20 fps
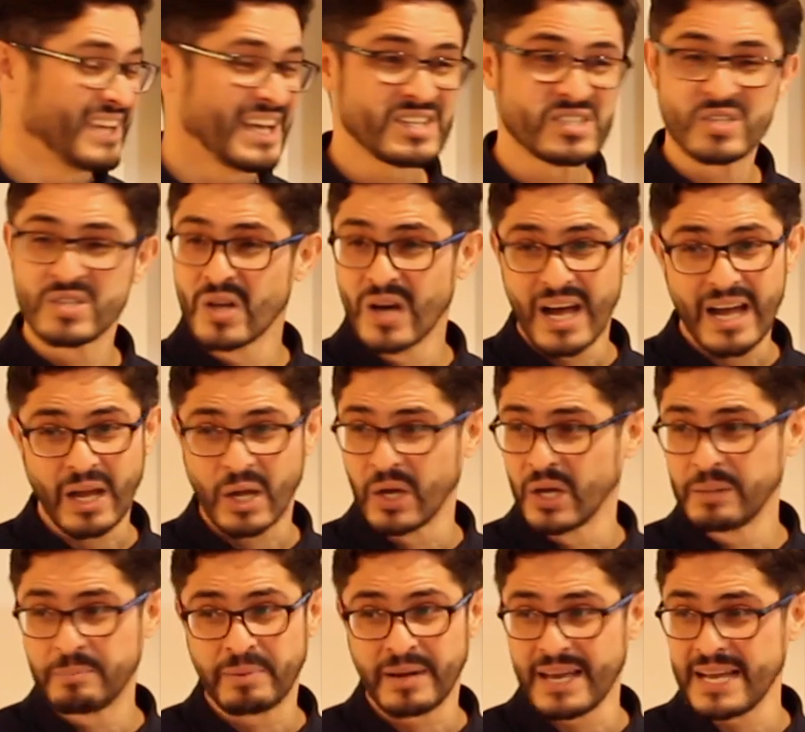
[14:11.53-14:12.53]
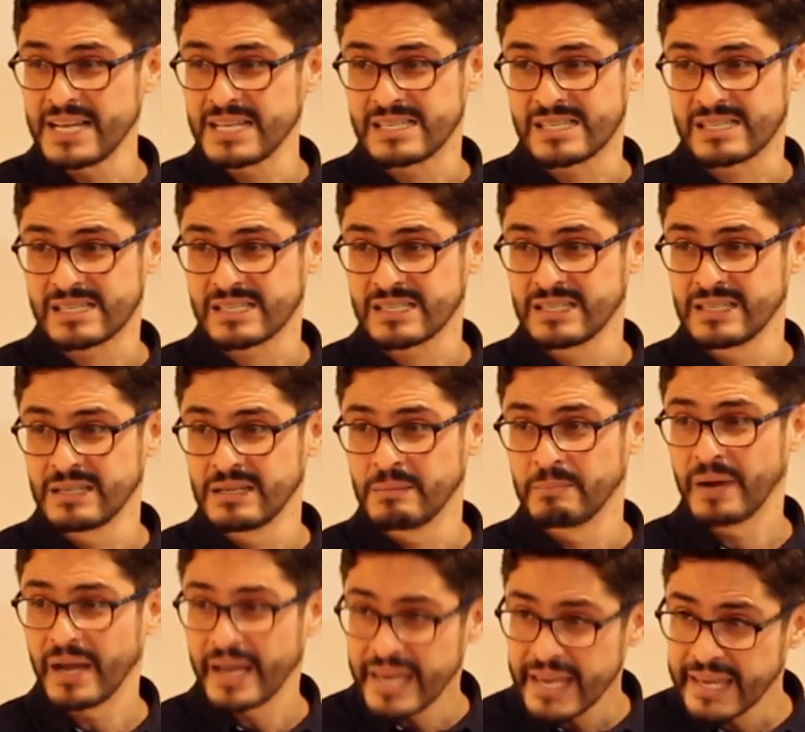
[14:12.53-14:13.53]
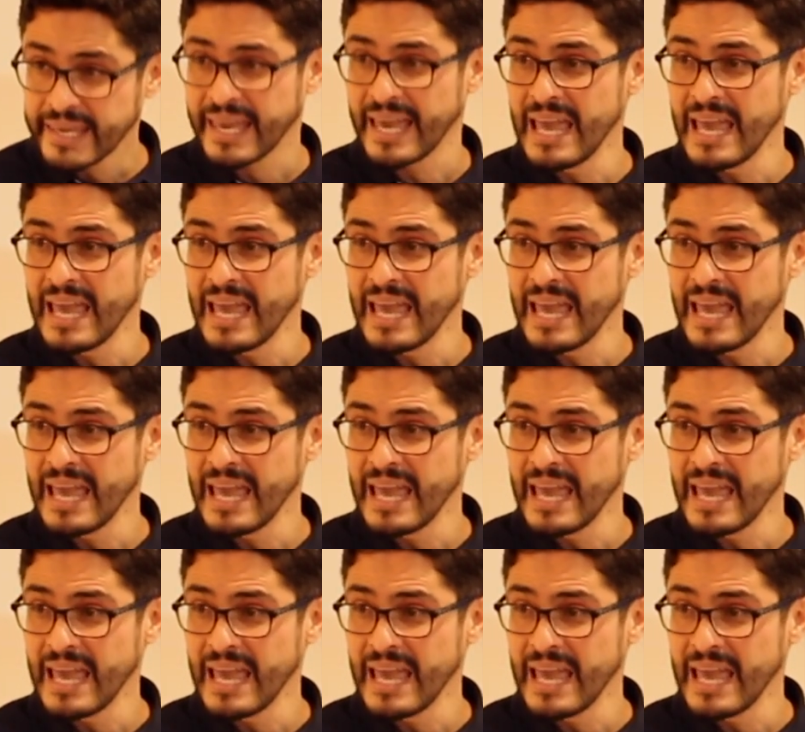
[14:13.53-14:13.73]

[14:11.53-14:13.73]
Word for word: It's not a good place. But he